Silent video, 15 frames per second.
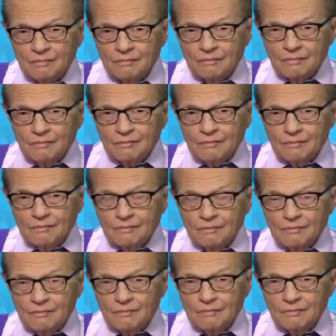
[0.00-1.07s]

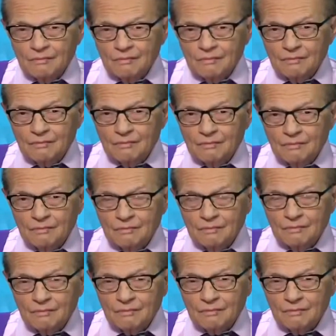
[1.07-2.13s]

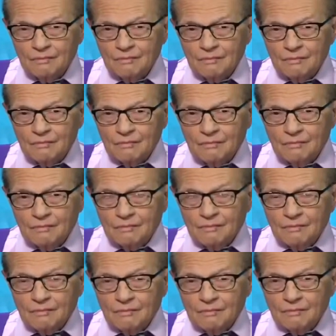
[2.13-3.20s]

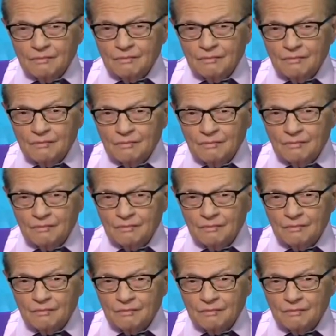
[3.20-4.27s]

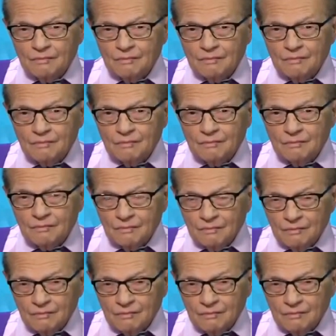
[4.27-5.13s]
(not speaking)